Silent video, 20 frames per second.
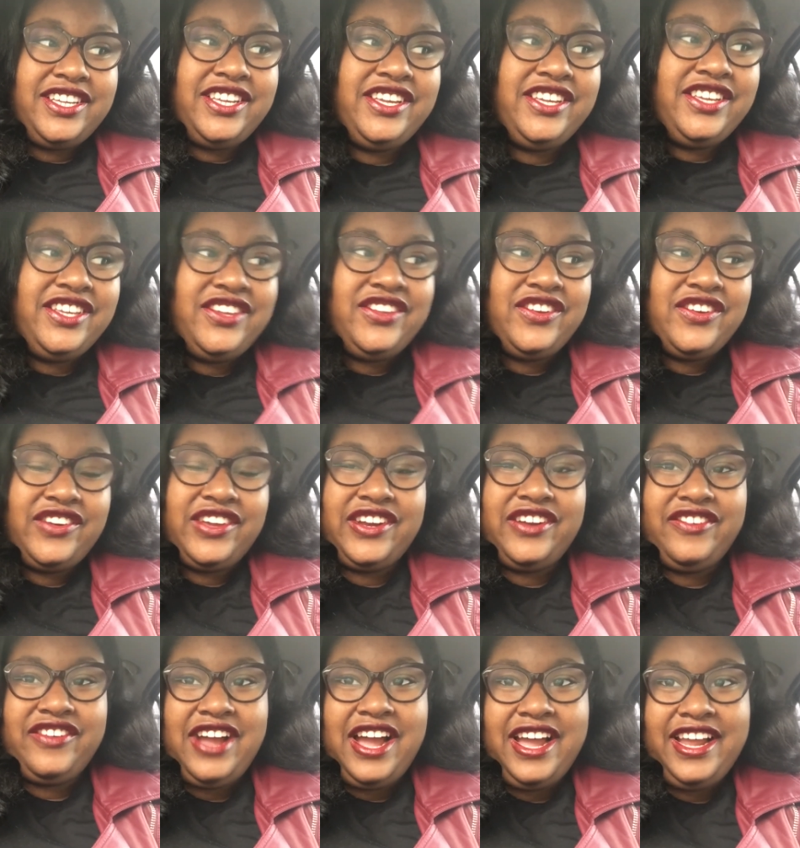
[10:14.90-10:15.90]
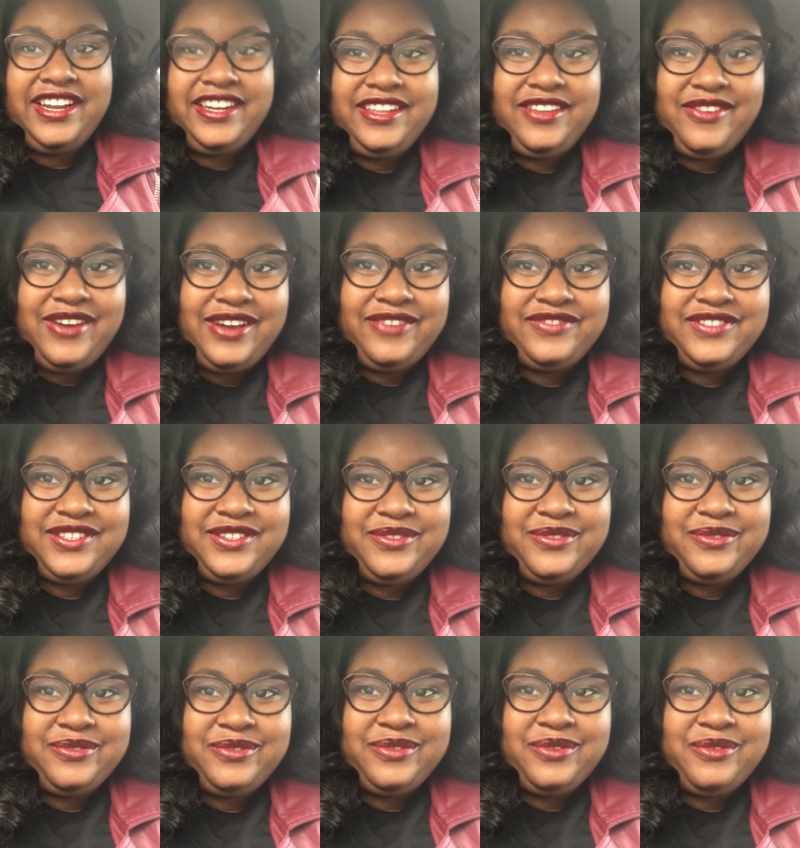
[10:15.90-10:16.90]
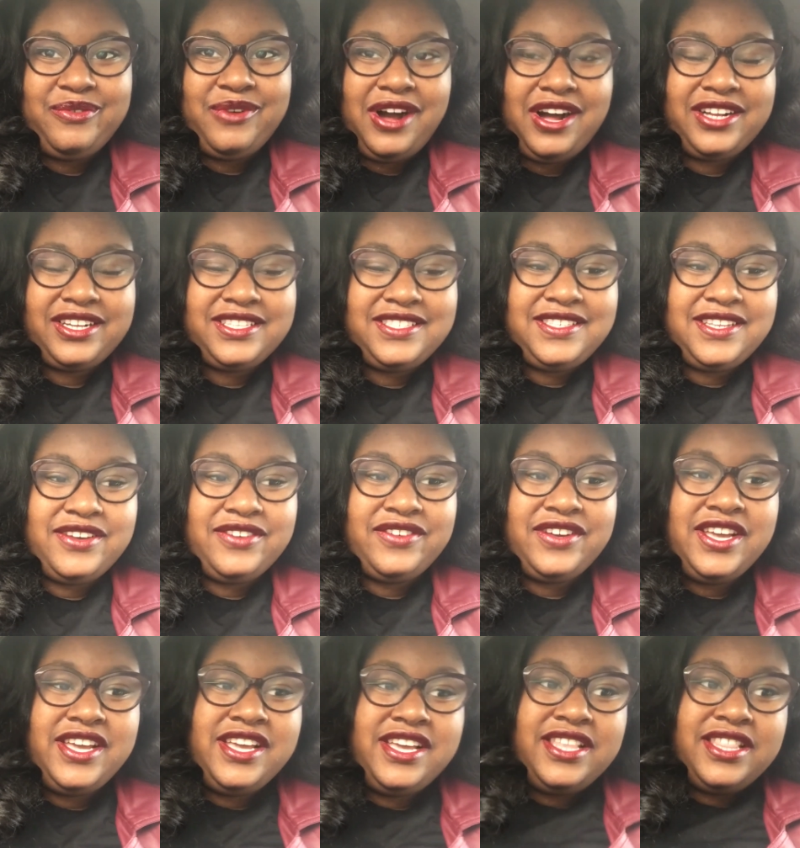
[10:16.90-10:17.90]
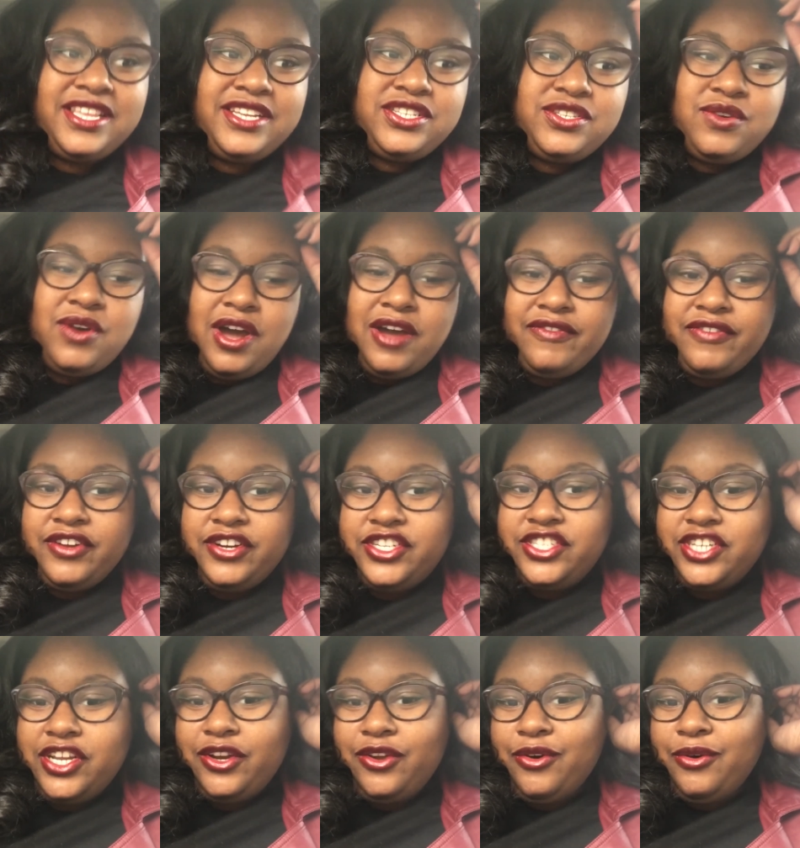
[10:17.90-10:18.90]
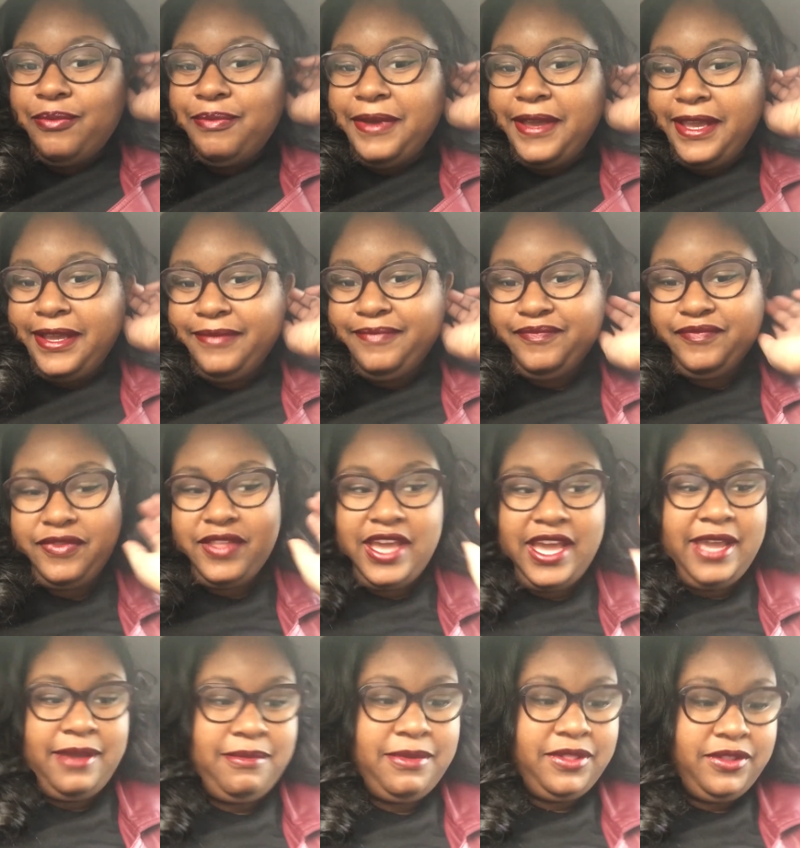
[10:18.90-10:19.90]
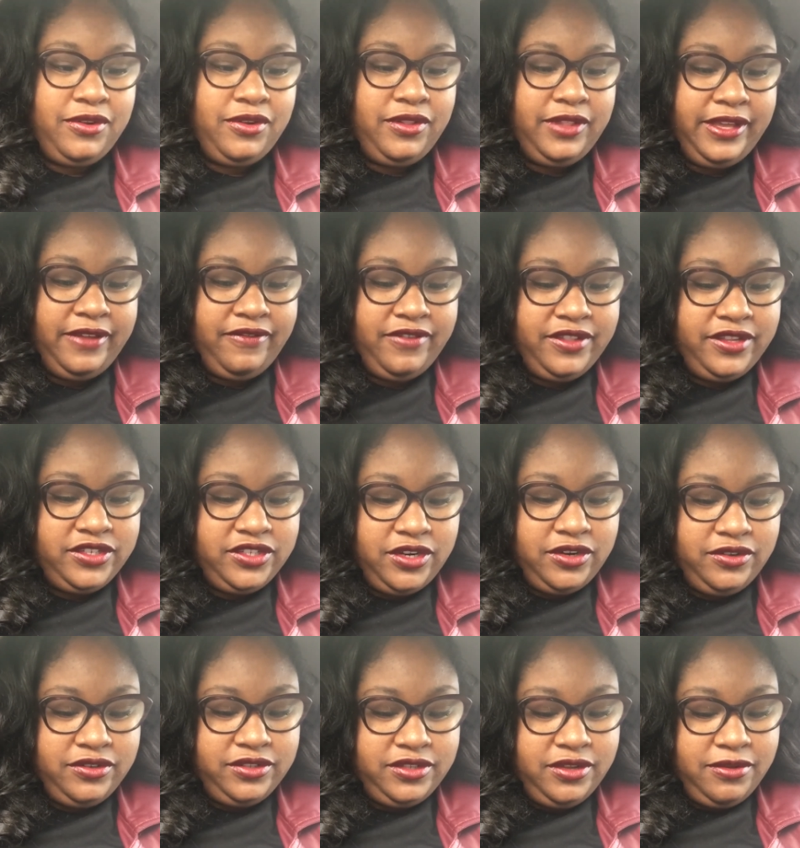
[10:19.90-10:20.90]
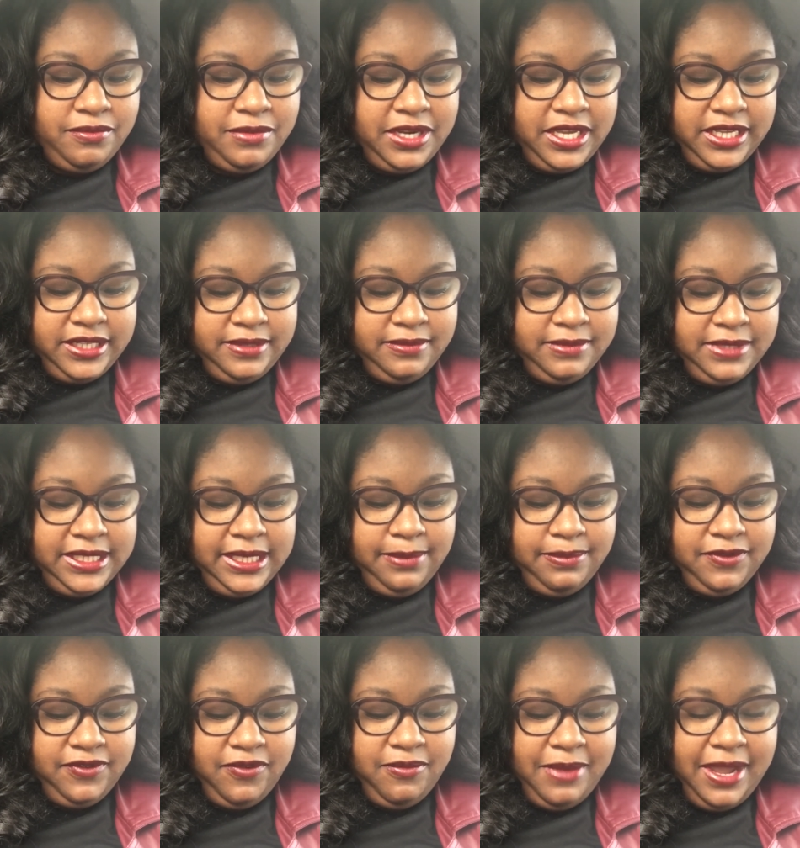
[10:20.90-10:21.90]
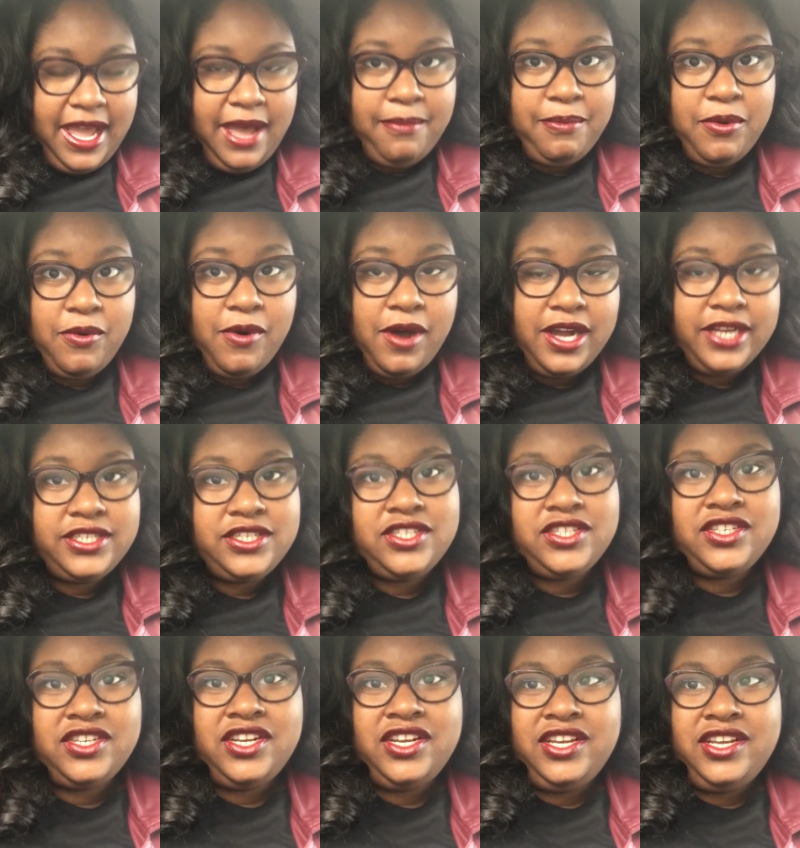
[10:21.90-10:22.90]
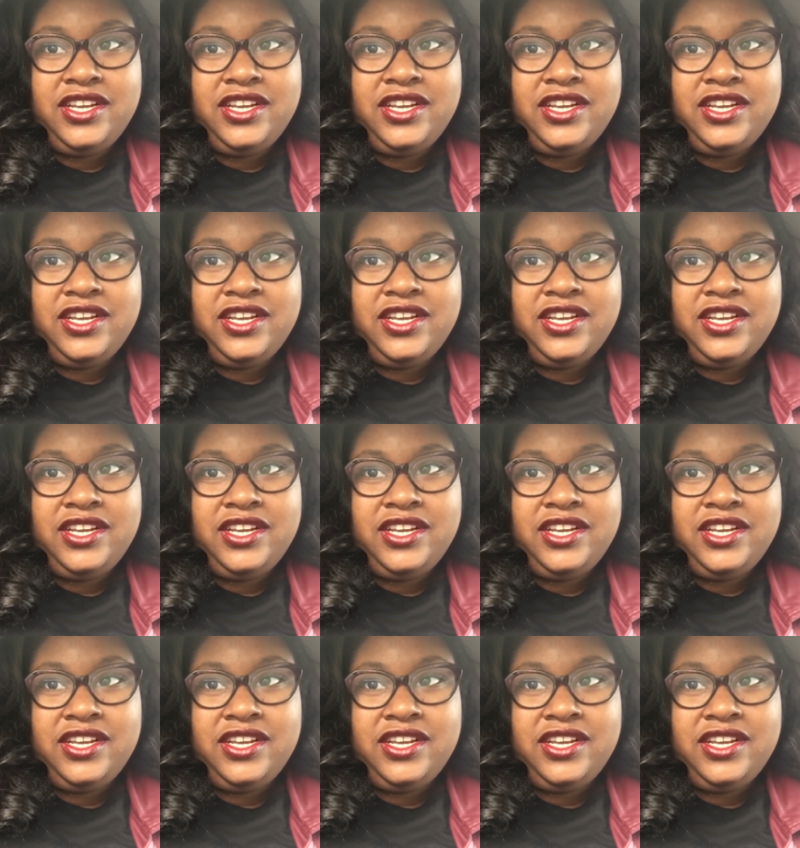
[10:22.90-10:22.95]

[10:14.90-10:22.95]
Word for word: you don't get a ride, you have to walk. So they do offer a shuttle, but I am a little late for the shuttle, so I'm gonna get some steps for my Apple Watch.